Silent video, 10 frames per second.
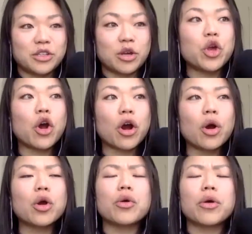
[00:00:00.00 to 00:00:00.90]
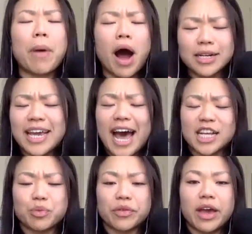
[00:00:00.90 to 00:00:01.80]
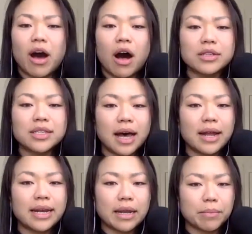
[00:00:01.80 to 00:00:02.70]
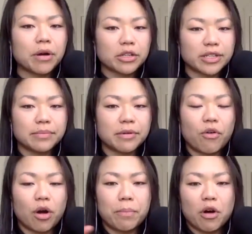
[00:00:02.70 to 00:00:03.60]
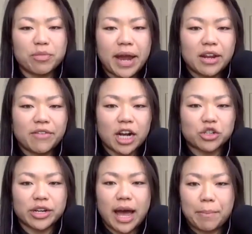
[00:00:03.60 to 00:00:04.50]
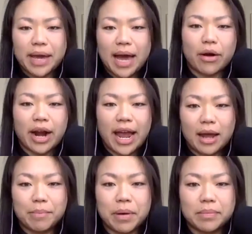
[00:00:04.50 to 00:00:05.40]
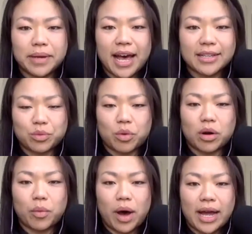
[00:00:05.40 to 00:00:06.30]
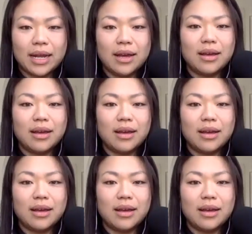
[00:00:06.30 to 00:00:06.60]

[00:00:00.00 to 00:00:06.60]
So your podcasts, were they all done in person before, both Manufacturing Happy Hour and Pubcast Worldwide?